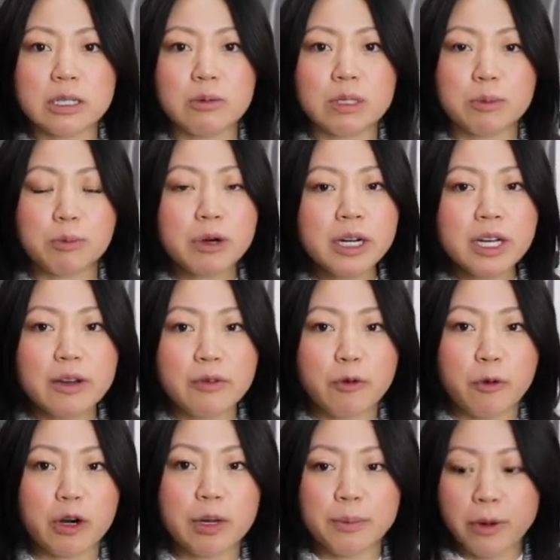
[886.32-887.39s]
It was pretty
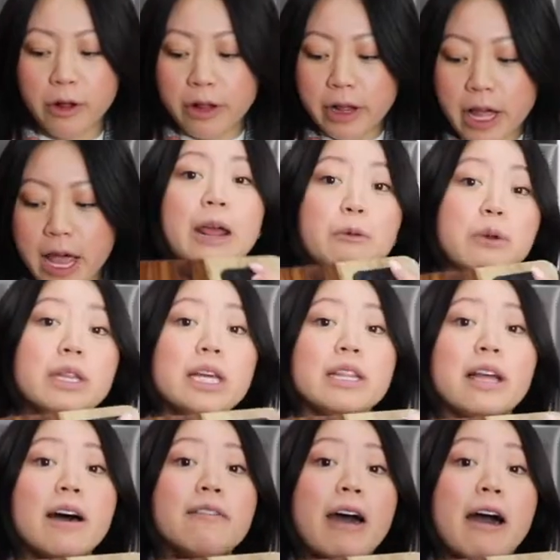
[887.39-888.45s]
affordable. And I really
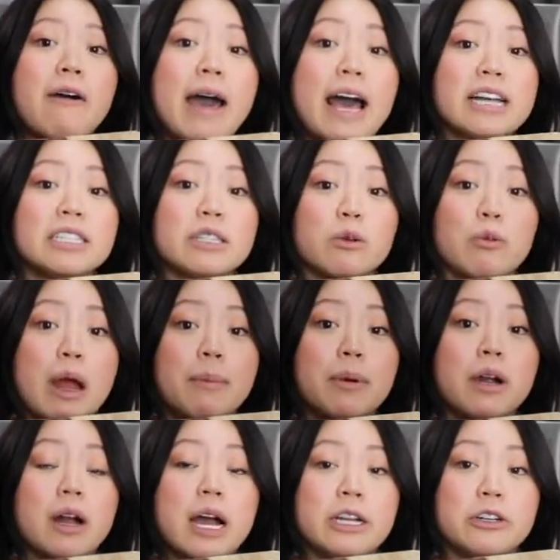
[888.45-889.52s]
love how it has the
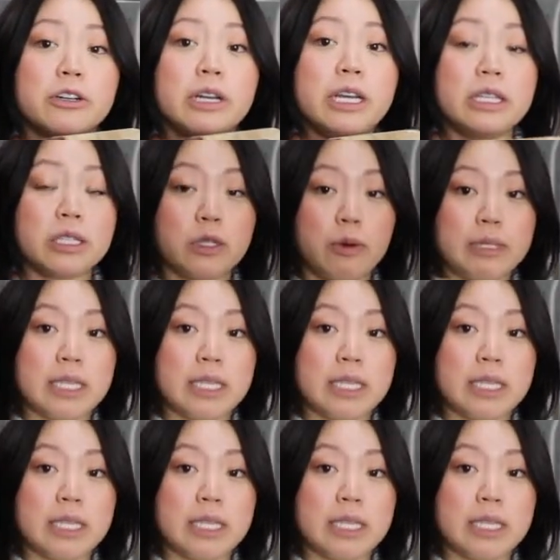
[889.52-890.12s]
rubber underneath so it